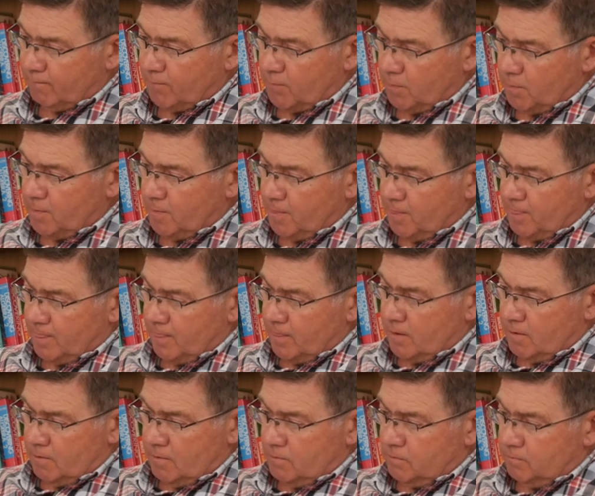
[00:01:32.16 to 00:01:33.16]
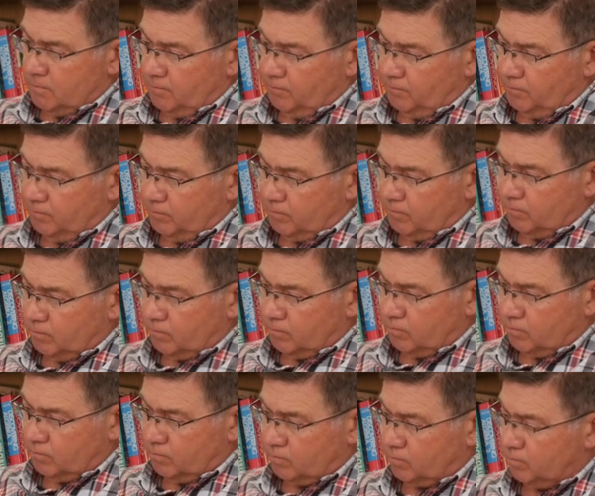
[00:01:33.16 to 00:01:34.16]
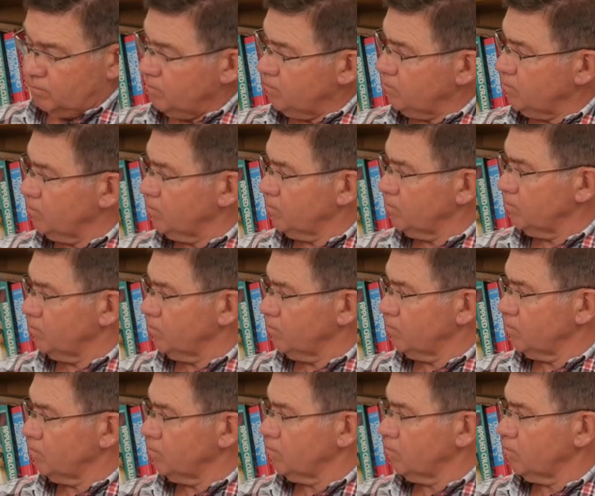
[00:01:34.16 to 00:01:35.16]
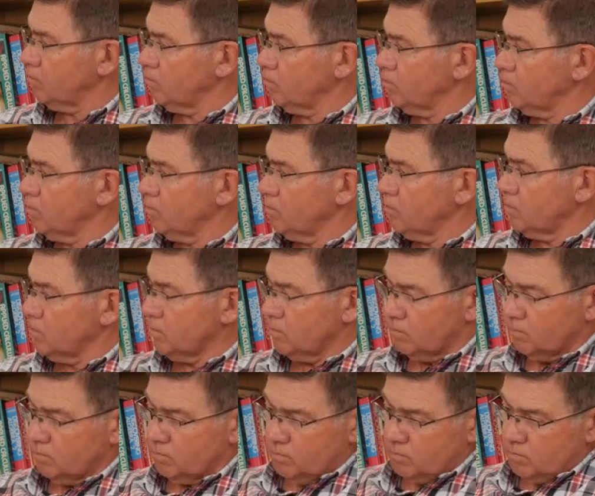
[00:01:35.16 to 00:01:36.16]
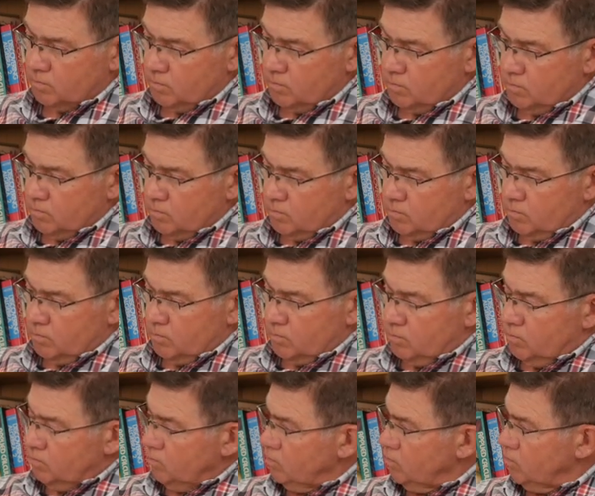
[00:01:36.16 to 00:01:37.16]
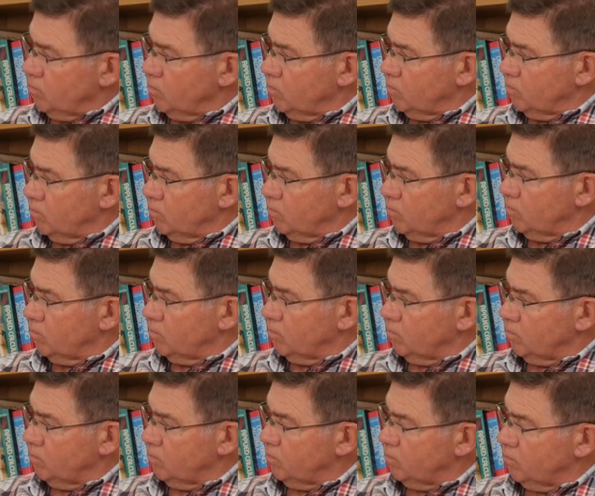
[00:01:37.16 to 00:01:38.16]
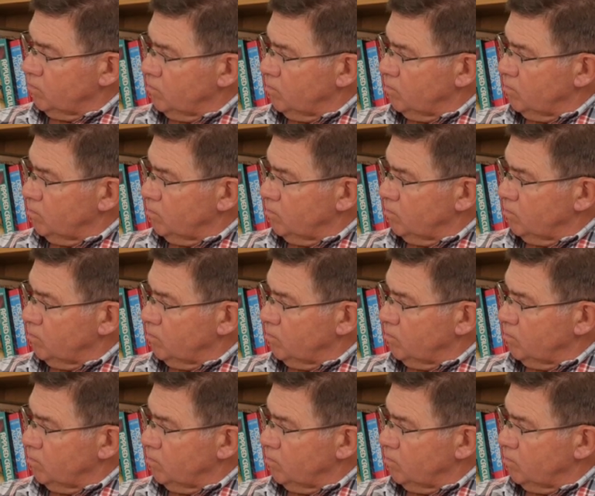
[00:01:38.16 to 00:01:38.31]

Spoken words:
No words are spoken by the person on screen.